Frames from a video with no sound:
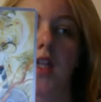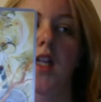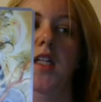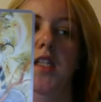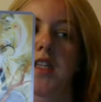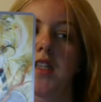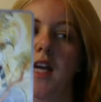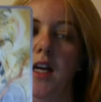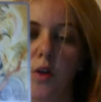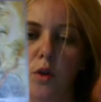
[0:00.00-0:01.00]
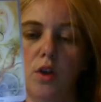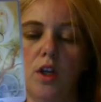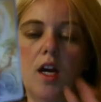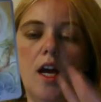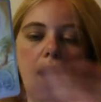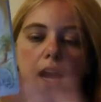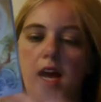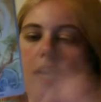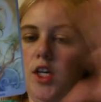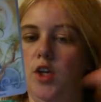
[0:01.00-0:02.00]
the cleansing cycle,
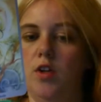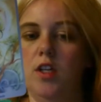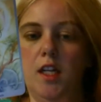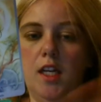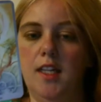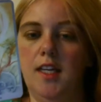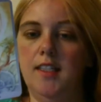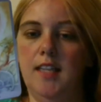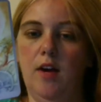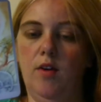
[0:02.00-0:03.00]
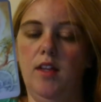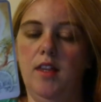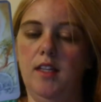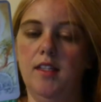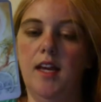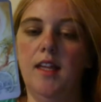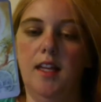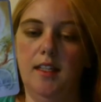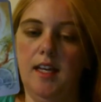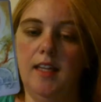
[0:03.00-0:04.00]
and you're cleaning things out and things
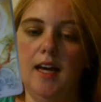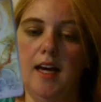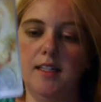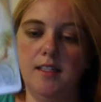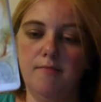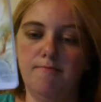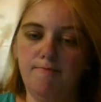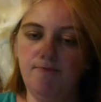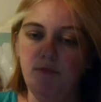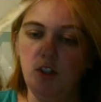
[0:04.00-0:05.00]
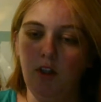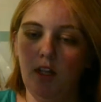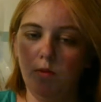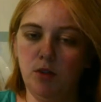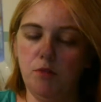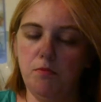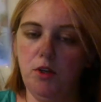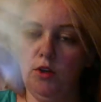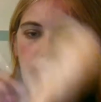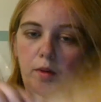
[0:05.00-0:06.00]
like that. So that's what your
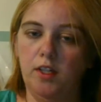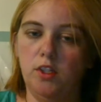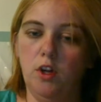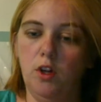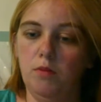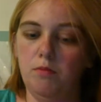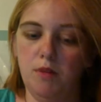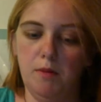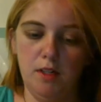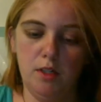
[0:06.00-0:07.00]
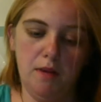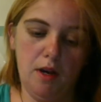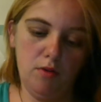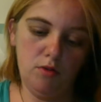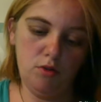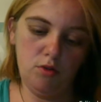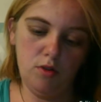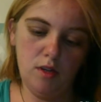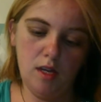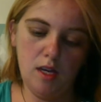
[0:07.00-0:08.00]
middle of the week is all pretty much about.
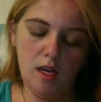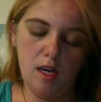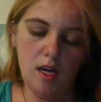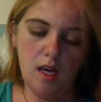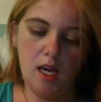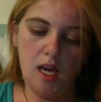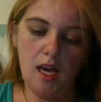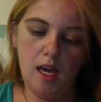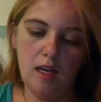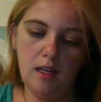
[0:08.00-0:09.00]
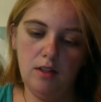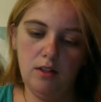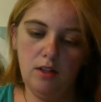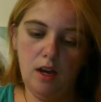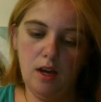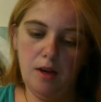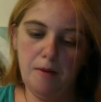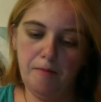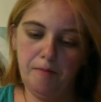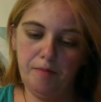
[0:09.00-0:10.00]
And
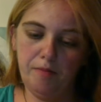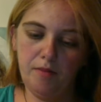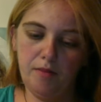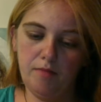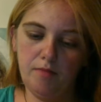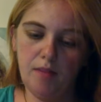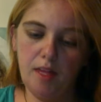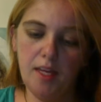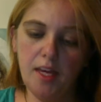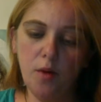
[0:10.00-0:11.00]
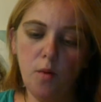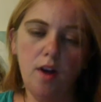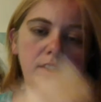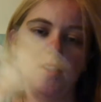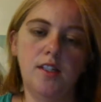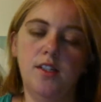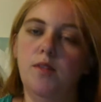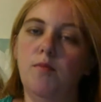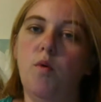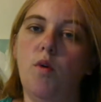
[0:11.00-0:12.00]
the King of Wands is
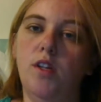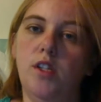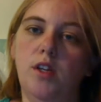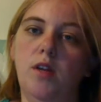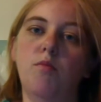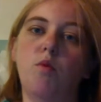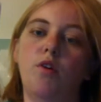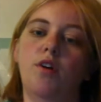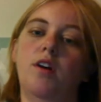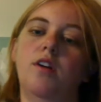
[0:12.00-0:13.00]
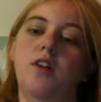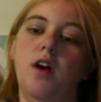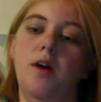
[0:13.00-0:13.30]
an important